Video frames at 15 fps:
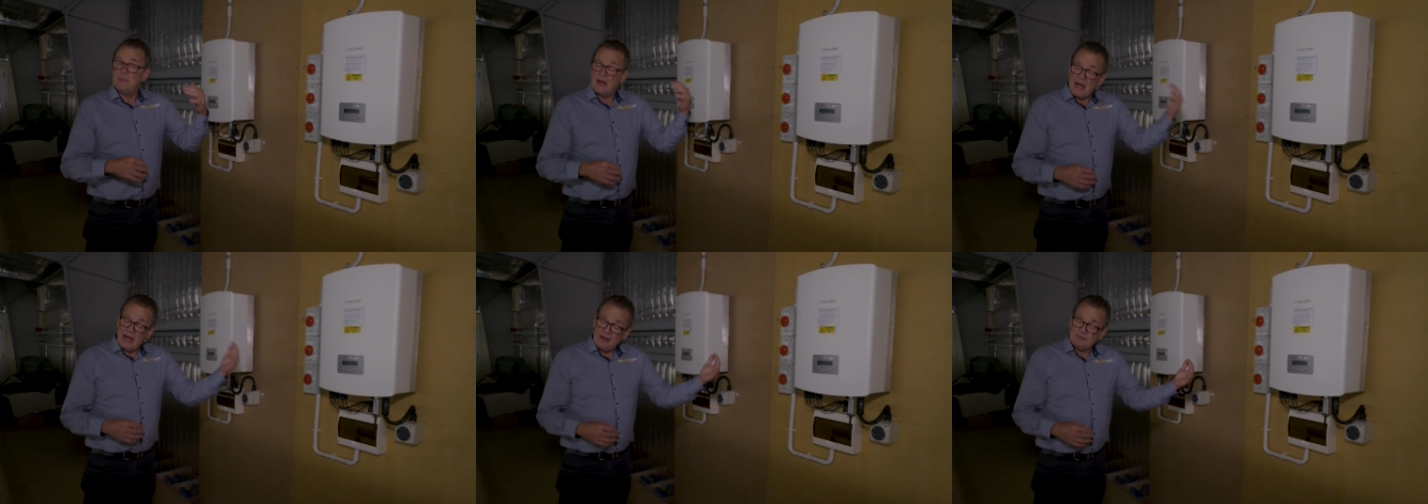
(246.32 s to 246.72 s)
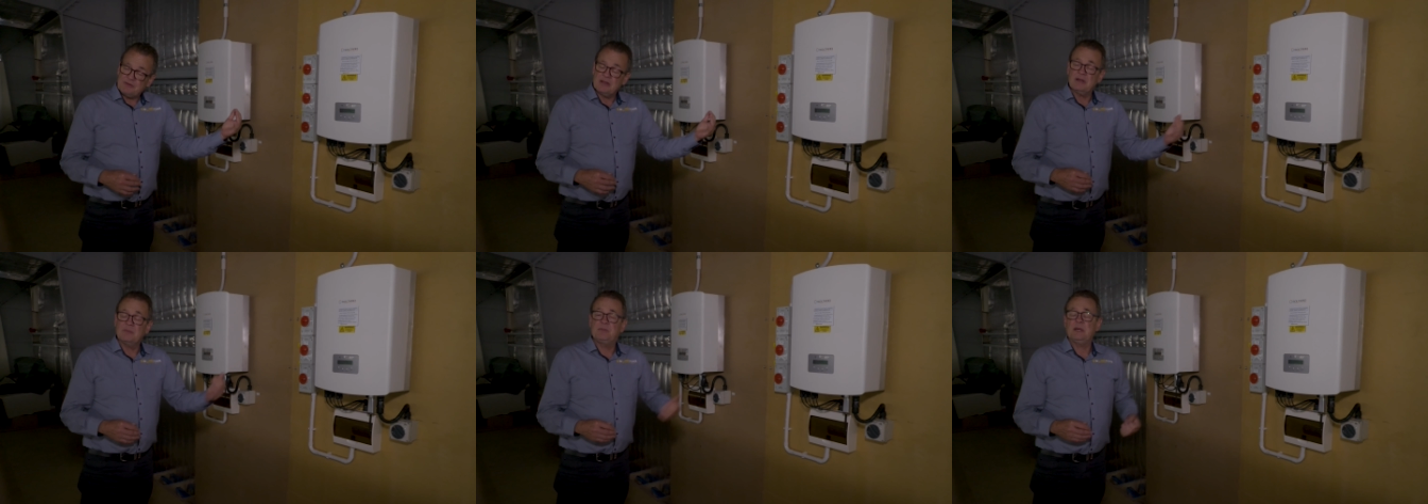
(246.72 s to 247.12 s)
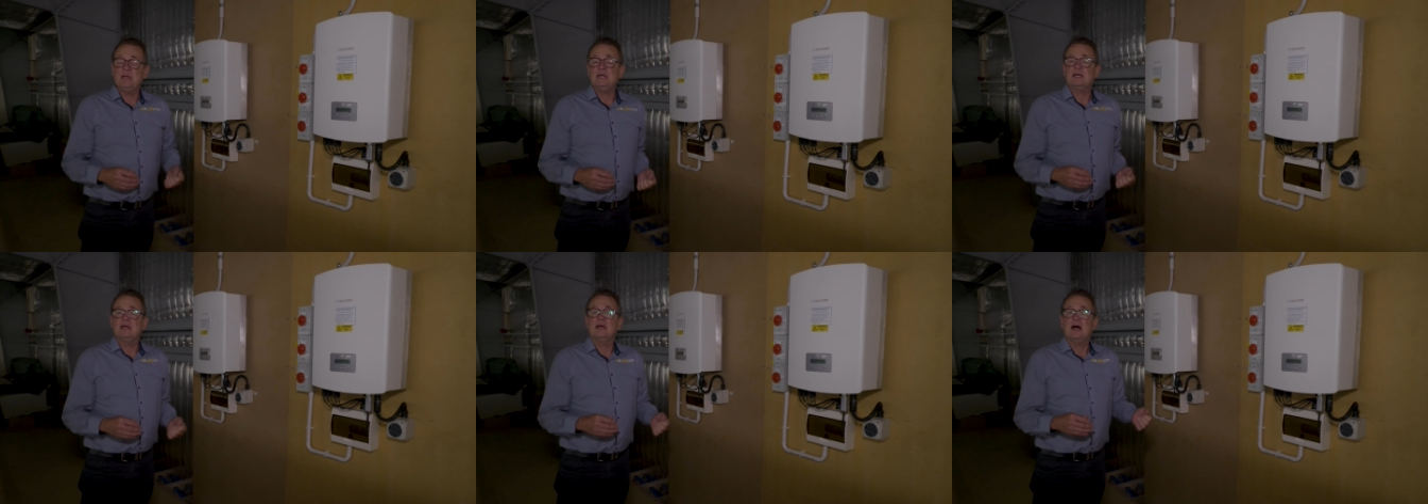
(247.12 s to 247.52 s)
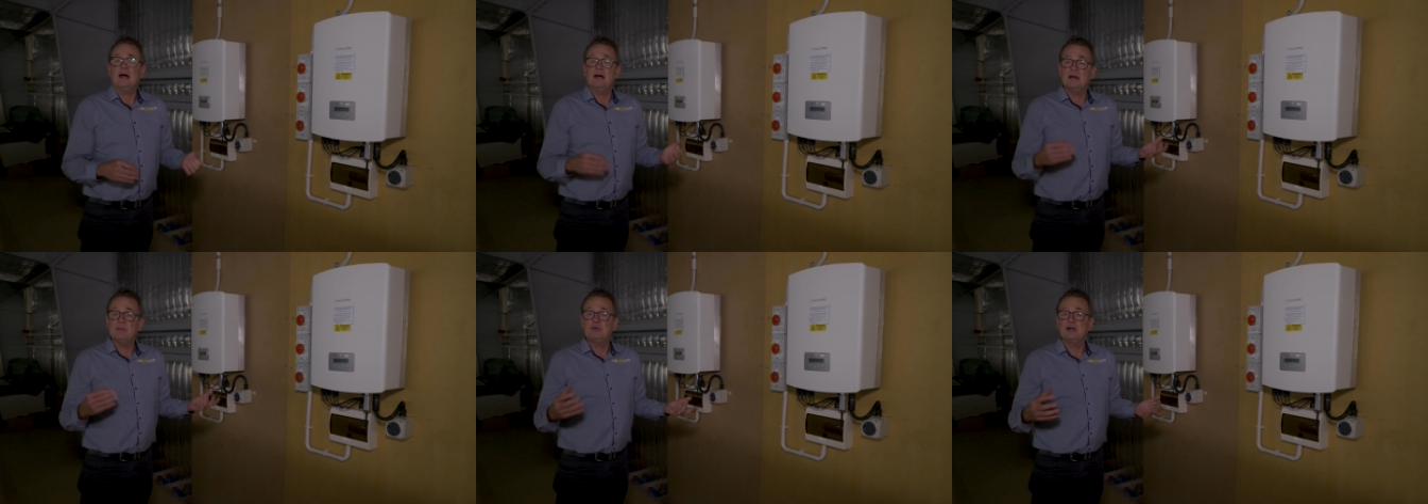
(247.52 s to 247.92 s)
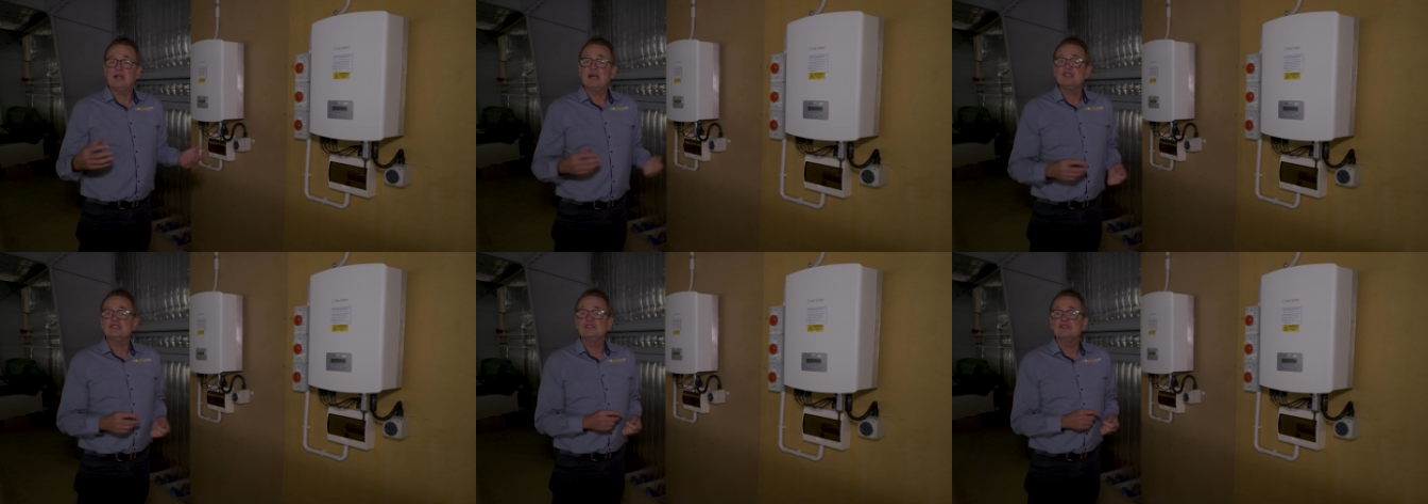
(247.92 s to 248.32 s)
after the peak uh,
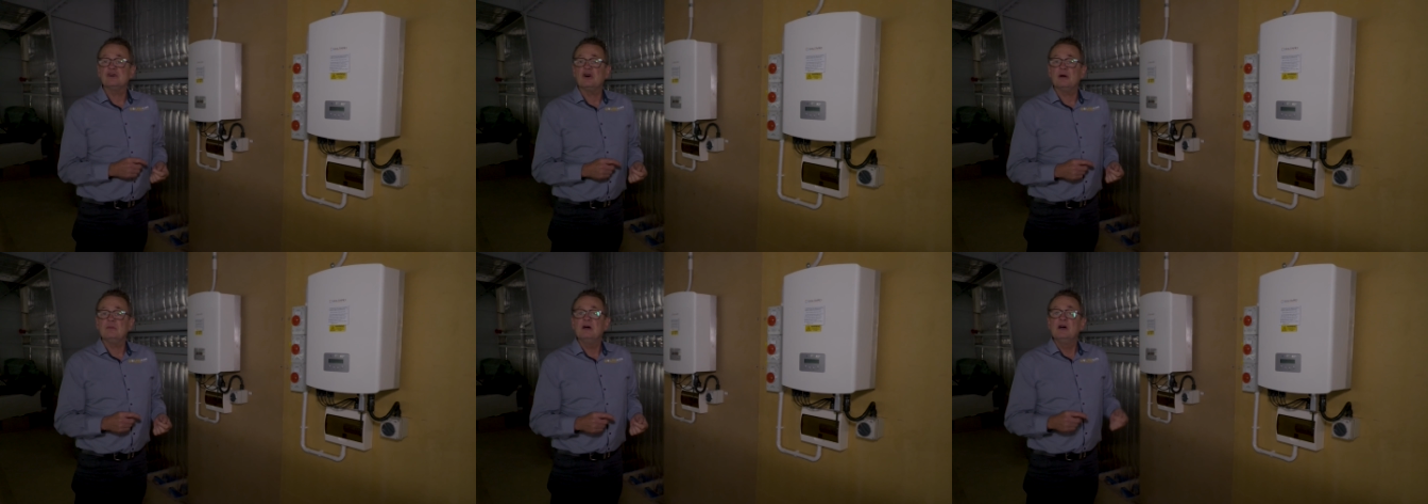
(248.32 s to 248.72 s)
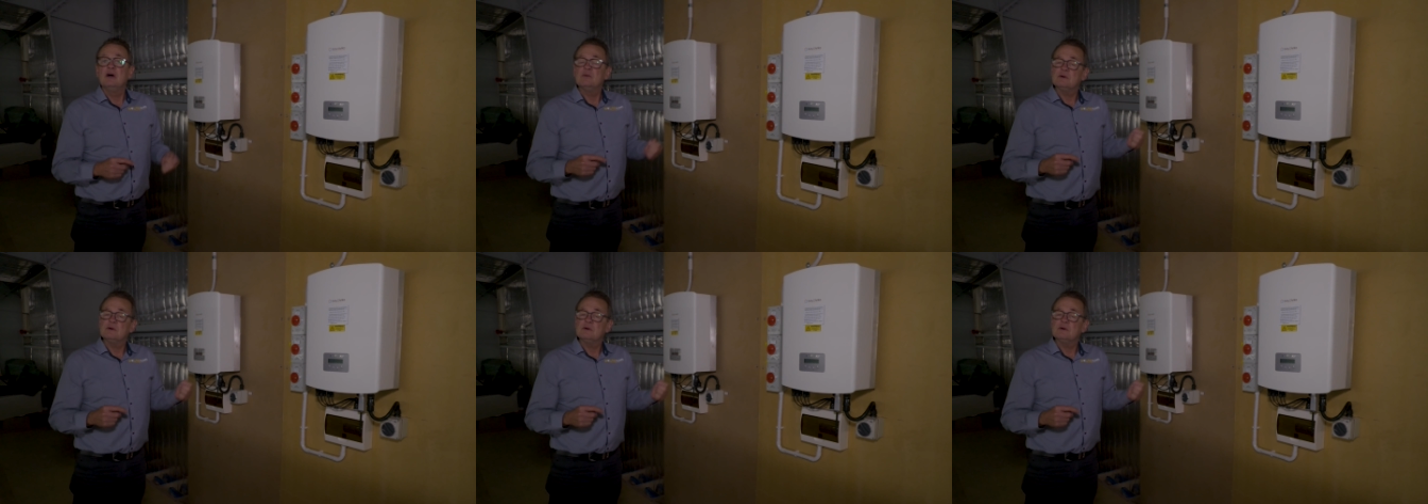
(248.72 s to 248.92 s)
production time,